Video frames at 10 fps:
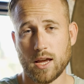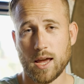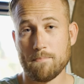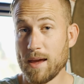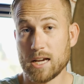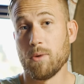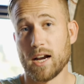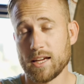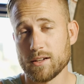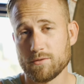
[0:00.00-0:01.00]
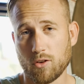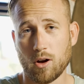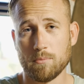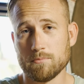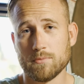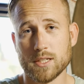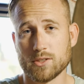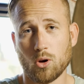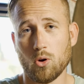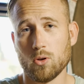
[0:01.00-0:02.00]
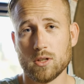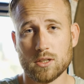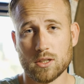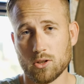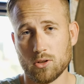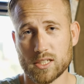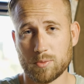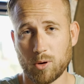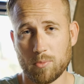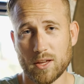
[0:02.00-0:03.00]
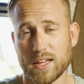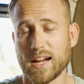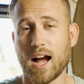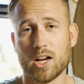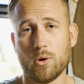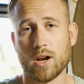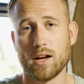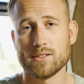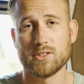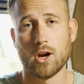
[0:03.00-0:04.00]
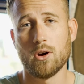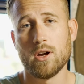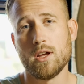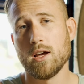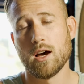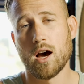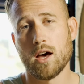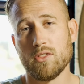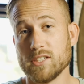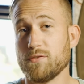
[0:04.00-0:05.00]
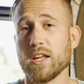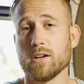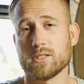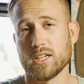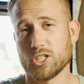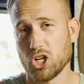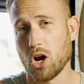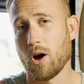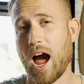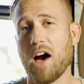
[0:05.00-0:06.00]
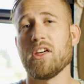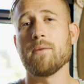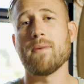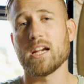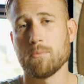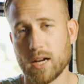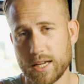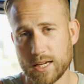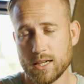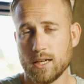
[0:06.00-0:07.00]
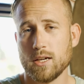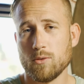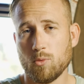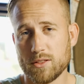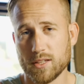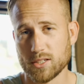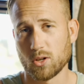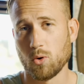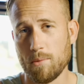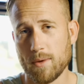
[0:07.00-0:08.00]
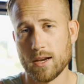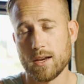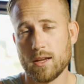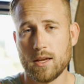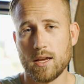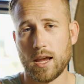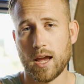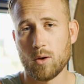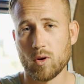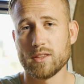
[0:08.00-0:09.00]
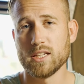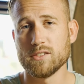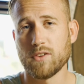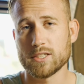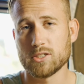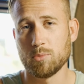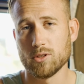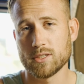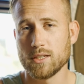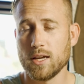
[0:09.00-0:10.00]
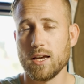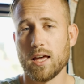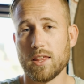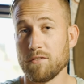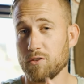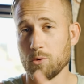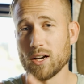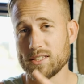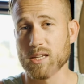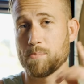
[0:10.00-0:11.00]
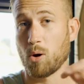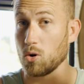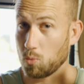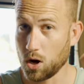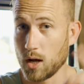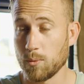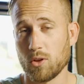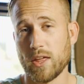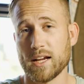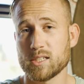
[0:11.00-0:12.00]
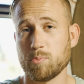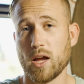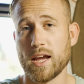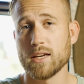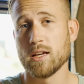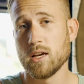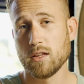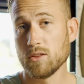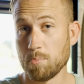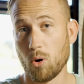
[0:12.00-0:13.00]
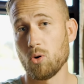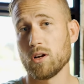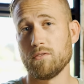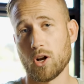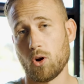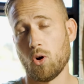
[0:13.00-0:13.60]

and make money from this whole little experiment they got going on. So uh, this video is gonna show how they make money with this equipment and with these vegetables. And then if you wanna see part one where they explain the bulk of their